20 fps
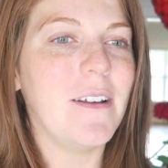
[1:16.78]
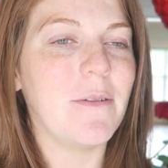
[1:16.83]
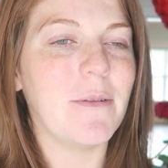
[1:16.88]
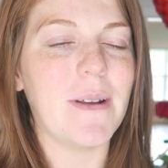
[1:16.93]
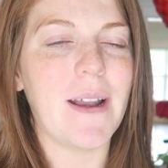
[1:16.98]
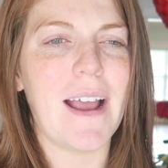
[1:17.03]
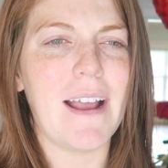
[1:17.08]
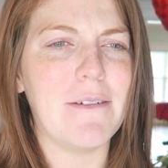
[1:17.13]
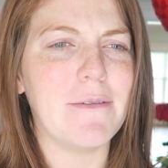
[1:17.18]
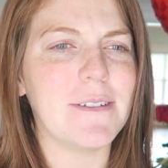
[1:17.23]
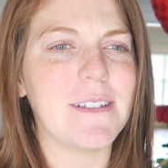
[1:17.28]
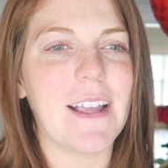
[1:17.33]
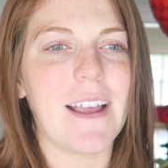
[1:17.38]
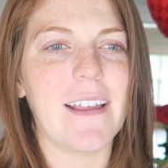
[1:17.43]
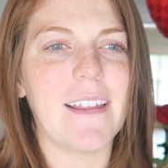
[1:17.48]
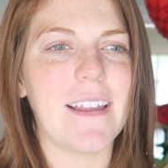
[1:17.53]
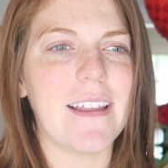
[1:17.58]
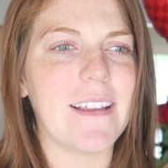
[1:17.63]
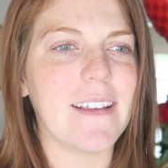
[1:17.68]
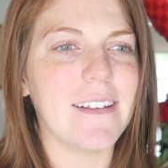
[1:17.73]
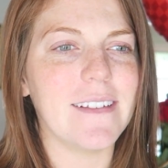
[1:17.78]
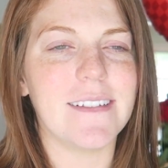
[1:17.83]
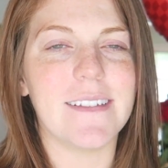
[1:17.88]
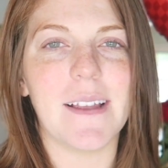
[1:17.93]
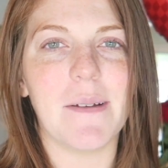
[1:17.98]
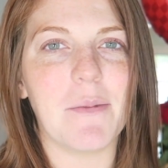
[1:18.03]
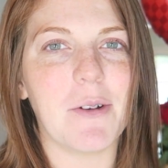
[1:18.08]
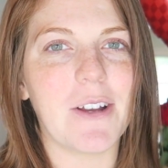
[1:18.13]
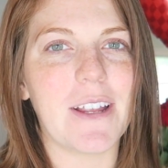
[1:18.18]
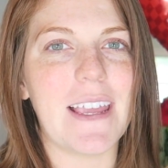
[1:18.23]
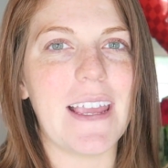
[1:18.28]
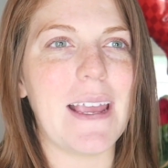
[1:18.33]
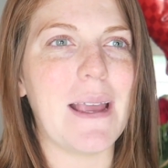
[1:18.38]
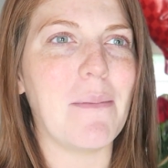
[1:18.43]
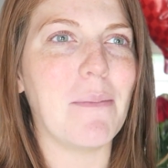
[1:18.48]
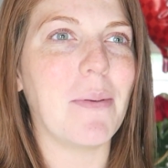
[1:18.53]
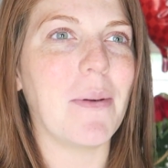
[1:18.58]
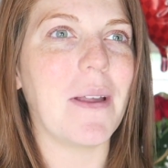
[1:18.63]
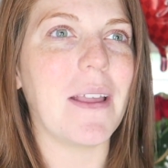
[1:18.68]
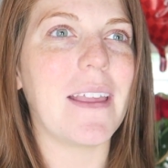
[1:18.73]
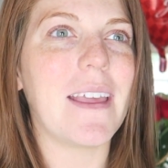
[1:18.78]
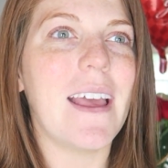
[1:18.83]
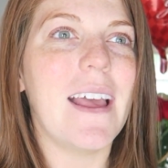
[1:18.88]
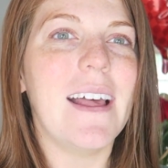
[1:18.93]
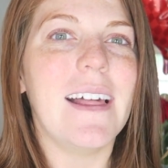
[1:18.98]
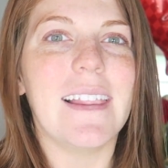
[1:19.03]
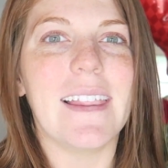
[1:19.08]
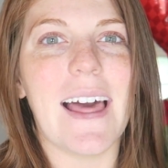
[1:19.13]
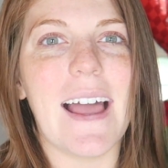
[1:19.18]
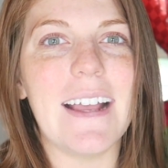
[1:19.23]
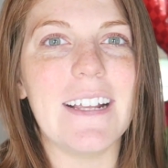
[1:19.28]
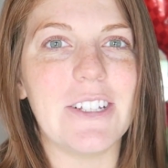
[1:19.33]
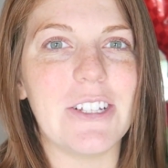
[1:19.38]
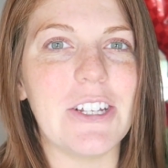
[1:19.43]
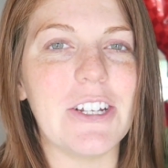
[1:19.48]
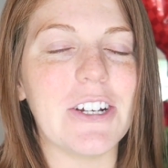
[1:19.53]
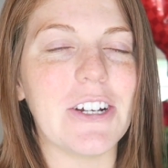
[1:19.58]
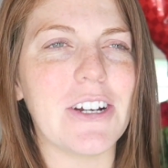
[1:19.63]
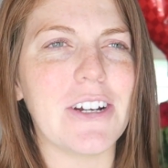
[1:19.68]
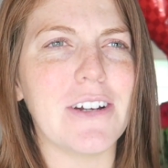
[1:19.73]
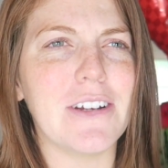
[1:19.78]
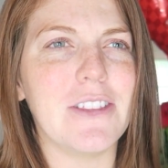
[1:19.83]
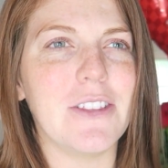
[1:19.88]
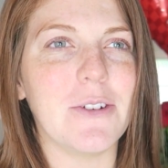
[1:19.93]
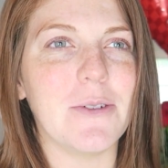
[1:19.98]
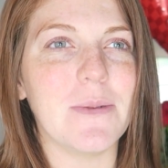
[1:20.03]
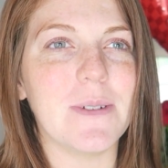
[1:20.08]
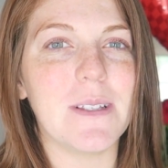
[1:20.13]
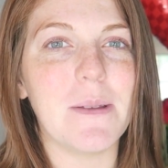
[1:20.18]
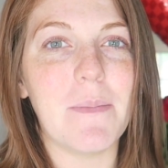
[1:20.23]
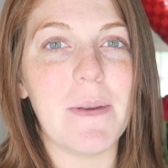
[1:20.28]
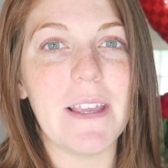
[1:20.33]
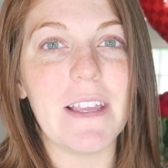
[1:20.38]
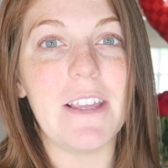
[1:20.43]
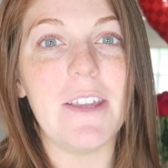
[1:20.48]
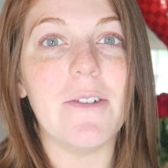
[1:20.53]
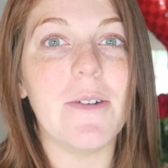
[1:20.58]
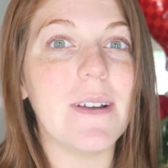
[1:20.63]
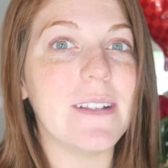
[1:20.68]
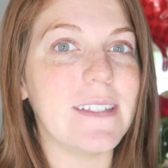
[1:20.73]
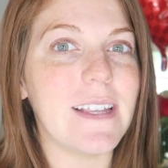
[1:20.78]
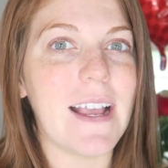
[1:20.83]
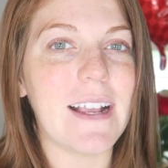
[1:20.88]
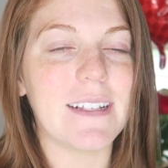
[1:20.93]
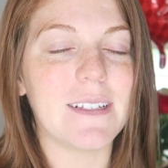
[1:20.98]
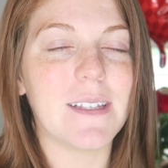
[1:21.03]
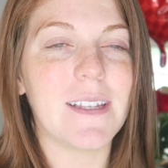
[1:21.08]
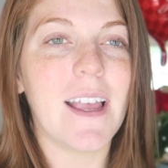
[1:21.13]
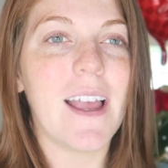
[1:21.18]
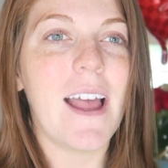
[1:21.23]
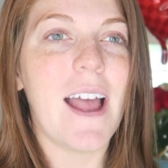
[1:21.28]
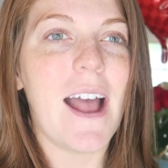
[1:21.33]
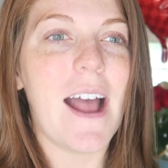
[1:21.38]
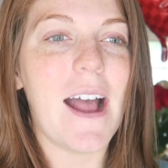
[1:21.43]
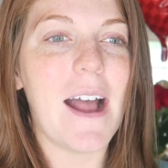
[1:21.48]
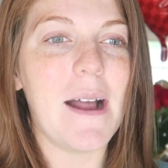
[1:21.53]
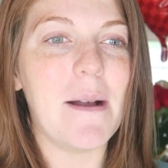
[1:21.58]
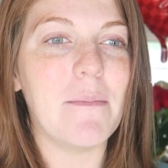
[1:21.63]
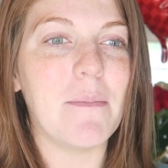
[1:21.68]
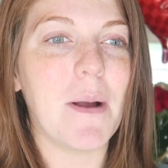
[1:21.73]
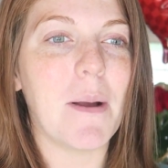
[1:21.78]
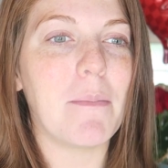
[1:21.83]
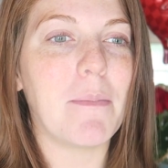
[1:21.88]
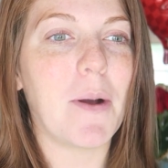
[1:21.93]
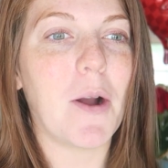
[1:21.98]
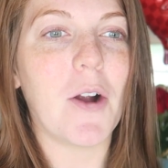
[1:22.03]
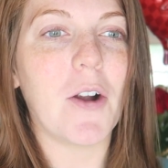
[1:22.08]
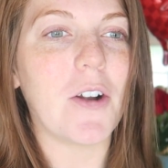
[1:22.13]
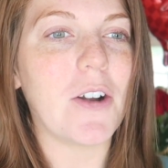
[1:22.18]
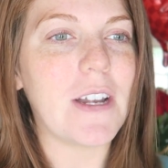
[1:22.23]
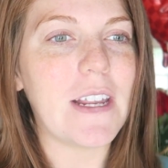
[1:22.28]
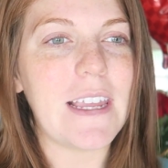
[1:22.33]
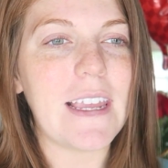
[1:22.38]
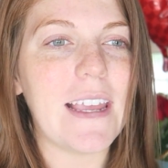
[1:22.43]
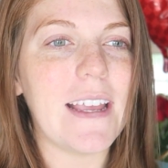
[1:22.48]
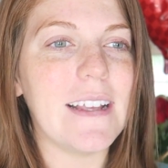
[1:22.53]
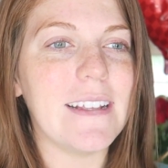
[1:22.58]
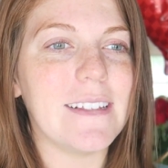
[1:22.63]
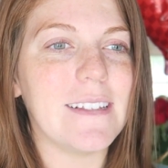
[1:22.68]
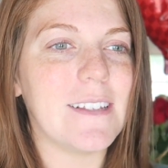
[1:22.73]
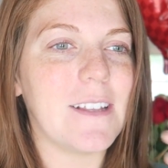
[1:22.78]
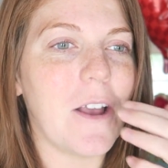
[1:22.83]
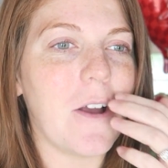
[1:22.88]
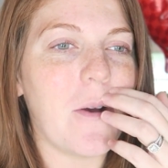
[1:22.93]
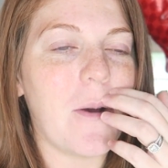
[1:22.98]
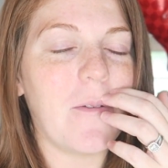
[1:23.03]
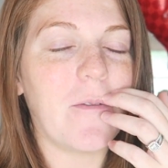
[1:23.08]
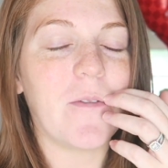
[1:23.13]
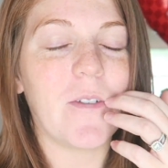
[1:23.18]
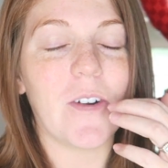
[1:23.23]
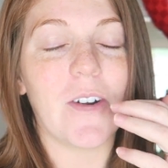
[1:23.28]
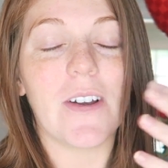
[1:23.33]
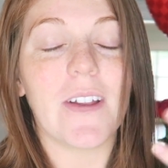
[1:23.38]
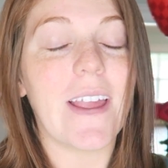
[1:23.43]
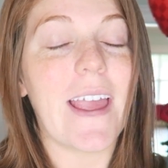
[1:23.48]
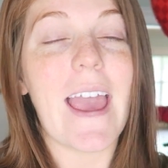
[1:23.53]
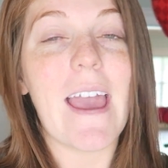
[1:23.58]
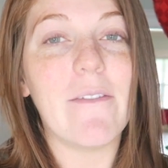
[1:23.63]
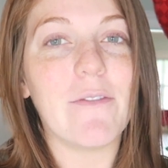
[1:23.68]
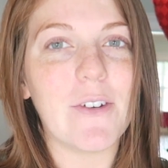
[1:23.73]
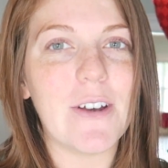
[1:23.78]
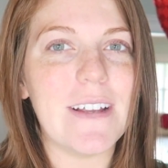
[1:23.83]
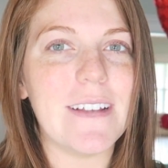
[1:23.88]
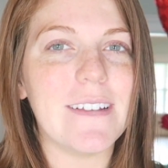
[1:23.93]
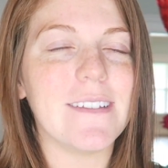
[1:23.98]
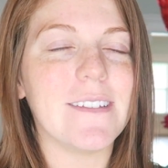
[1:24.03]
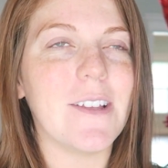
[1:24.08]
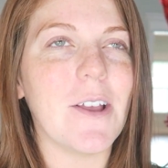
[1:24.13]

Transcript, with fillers: when I was at like a summer camp. Like last year there was a big USX um, party so for Everest.